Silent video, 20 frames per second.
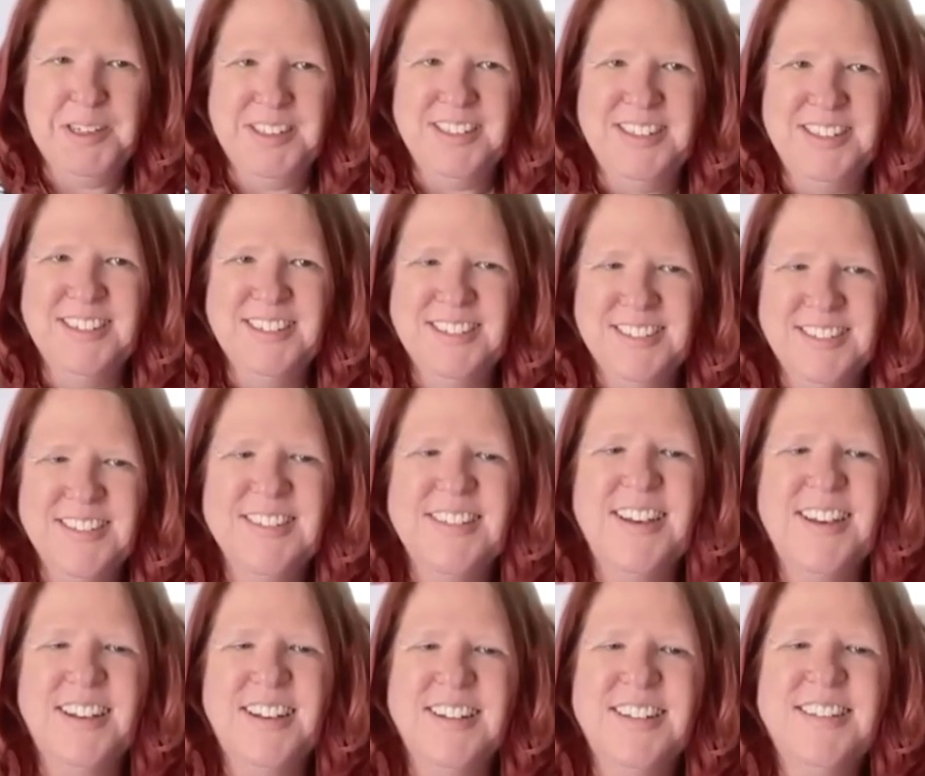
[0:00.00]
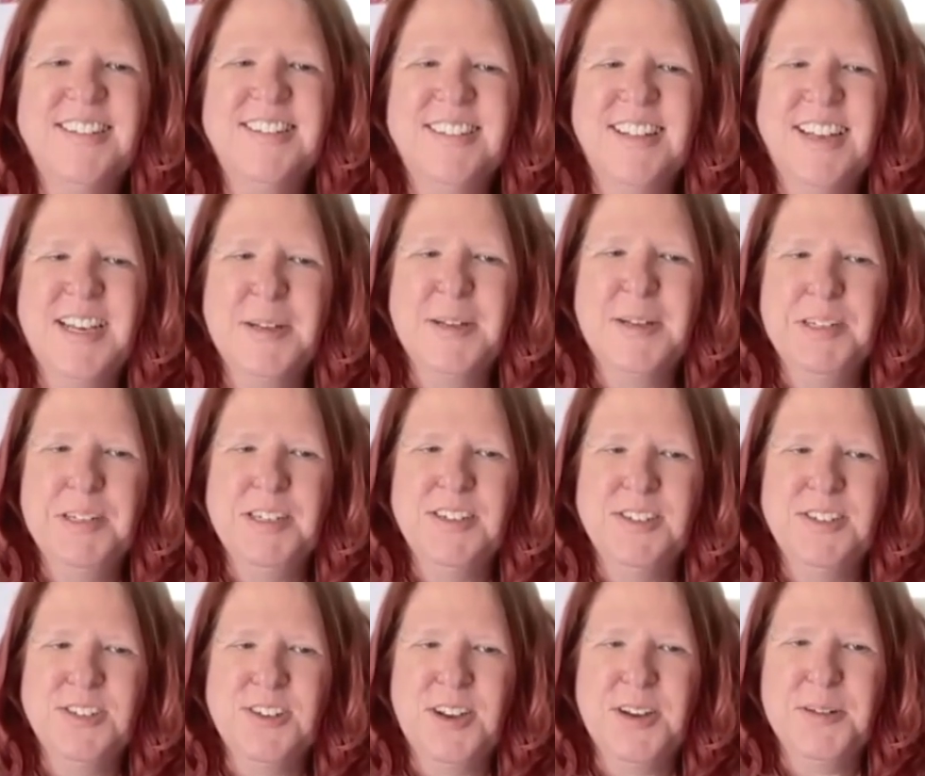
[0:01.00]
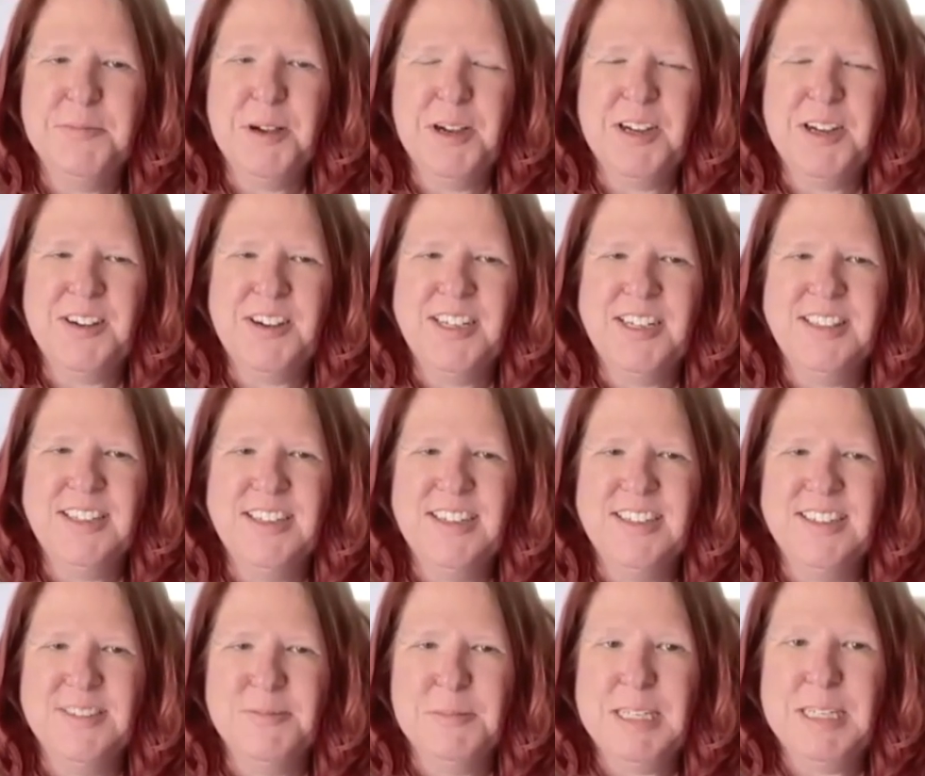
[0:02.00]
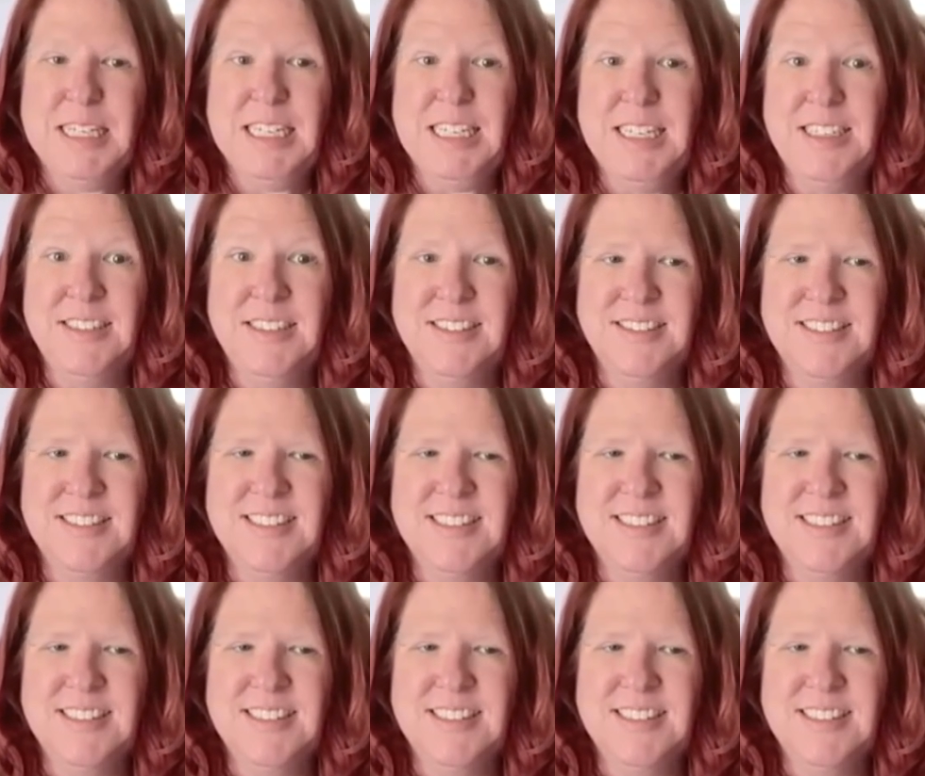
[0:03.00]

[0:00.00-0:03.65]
bun. Yeah. That could be your trademark right there at the beginning.